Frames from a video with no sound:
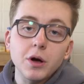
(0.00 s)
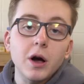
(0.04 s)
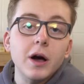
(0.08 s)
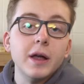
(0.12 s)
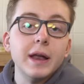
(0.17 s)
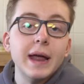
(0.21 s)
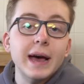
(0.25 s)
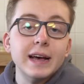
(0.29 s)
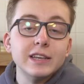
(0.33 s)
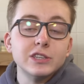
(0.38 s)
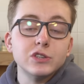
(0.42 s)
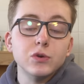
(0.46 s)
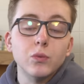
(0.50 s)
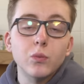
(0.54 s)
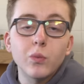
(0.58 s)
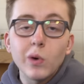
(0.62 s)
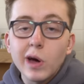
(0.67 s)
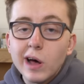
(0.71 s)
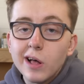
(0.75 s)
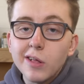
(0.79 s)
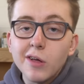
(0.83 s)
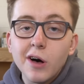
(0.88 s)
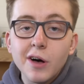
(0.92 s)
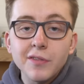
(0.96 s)
on as
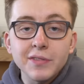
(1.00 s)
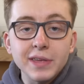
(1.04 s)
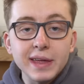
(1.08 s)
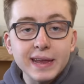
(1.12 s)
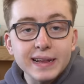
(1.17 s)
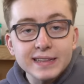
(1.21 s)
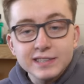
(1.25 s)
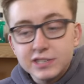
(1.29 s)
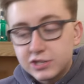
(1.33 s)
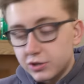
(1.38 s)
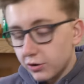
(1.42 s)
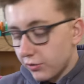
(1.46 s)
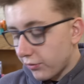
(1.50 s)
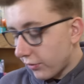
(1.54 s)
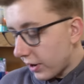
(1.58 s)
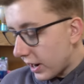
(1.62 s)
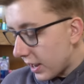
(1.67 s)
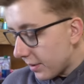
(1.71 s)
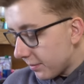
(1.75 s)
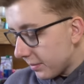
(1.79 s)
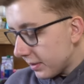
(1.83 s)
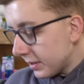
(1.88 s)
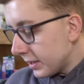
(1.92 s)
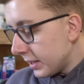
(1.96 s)
well on the
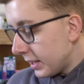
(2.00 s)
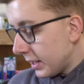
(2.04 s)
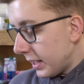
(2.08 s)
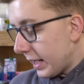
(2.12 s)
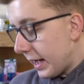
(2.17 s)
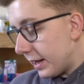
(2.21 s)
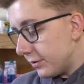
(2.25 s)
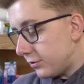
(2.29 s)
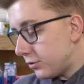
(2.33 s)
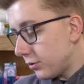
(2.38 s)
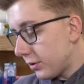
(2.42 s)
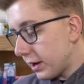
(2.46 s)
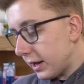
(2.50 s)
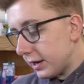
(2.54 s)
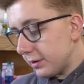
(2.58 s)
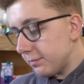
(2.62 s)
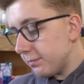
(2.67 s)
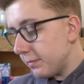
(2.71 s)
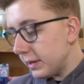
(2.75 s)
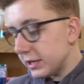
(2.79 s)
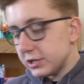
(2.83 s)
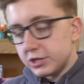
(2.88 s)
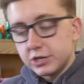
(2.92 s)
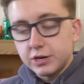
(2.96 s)
Instagram. I do got
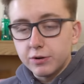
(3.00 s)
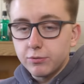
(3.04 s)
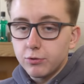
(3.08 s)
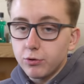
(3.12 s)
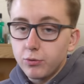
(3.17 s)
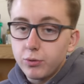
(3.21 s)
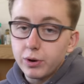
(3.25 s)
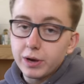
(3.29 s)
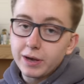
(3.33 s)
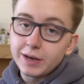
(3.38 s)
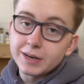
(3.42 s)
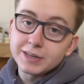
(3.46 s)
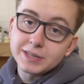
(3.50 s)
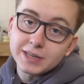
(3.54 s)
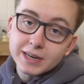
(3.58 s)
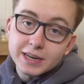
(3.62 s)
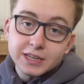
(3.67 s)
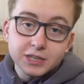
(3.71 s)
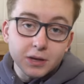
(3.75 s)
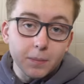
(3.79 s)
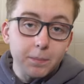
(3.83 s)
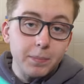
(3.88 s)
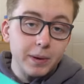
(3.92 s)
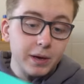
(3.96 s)
to mention it real quick because it
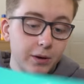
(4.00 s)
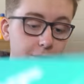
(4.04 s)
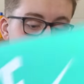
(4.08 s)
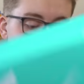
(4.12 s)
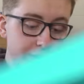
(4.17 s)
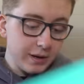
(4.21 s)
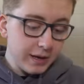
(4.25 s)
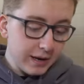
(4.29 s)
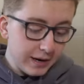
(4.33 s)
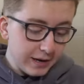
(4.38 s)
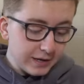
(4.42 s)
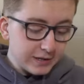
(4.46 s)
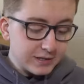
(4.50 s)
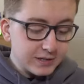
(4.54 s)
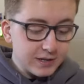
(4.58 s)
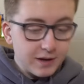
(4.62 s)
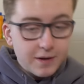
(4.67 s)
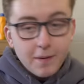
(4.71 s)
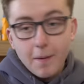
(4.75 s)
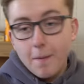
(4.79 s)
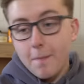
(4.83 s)
is a big one. It is